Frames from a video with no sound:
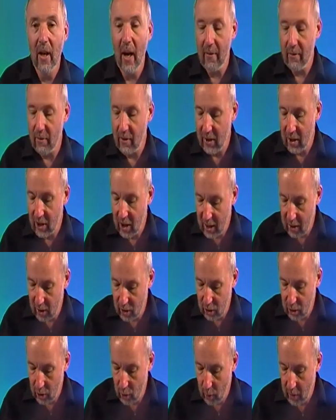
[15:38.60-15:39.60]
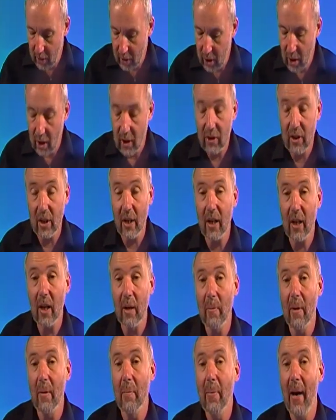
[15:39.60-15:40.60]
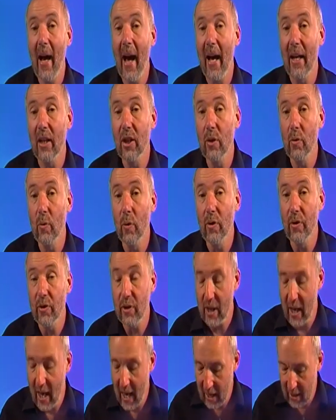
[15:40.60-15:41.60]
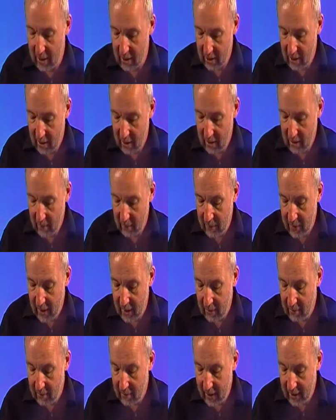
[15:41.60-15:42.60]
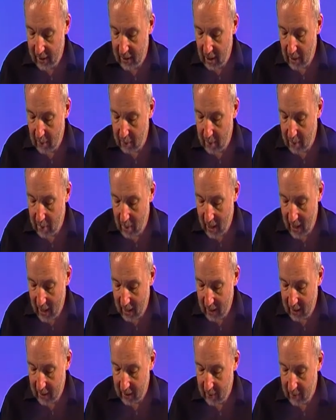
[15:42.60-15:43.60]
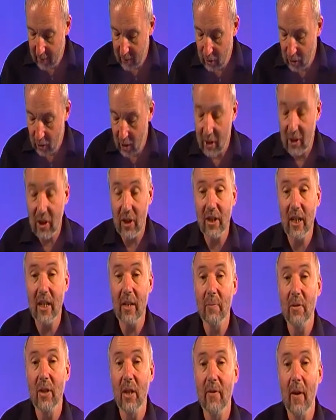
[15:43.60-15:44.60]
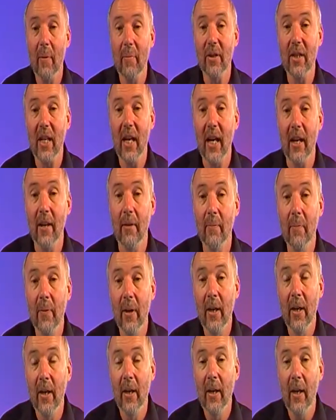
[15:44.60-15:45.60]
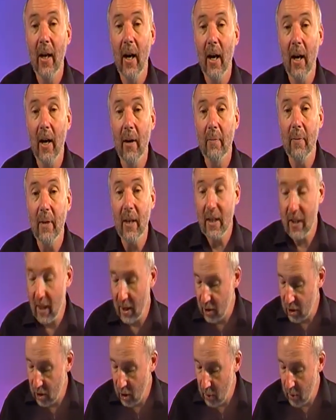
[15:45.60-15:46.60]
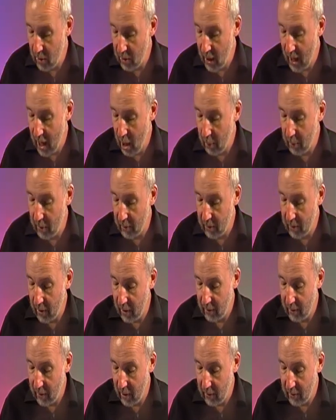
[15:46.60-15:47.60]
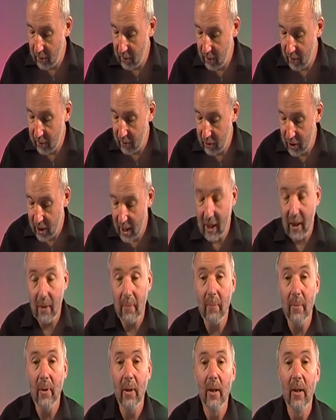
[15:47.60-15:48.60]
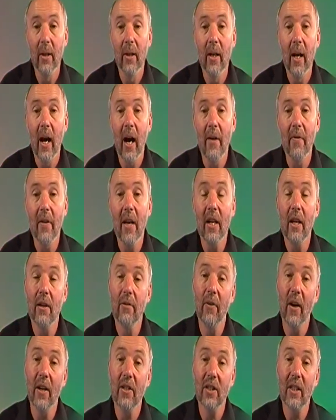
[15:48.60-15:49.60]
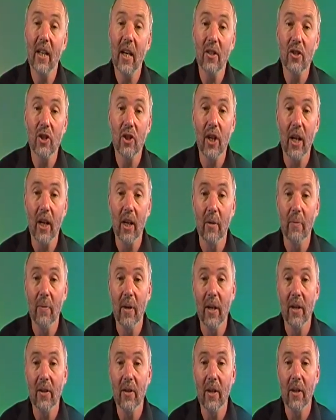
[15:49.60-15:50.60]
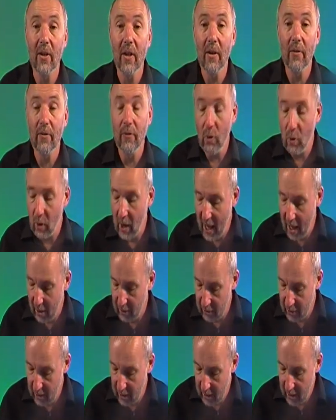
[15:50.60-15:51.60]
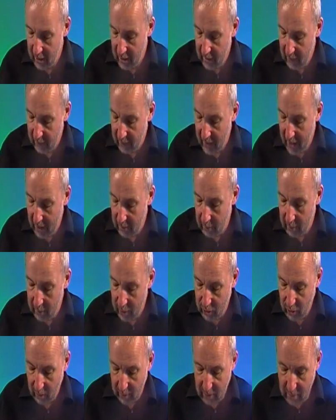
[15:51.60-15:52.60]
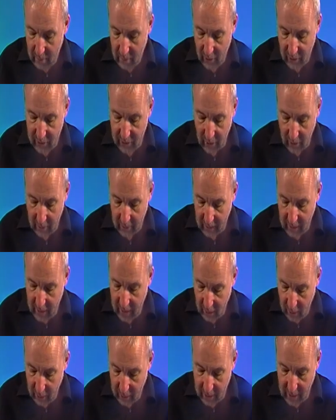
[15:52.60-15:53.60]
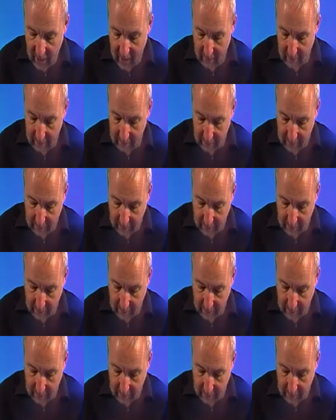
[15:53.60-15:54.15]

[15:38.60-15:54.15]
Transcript: I've already said the story turns a little bit bad towards the end. And in fact, Abimelech tries to set himself up as king. He does so with the help of Shechem, and then he fights against Shechem. They fall out, and a woman drops a millstone and kills him.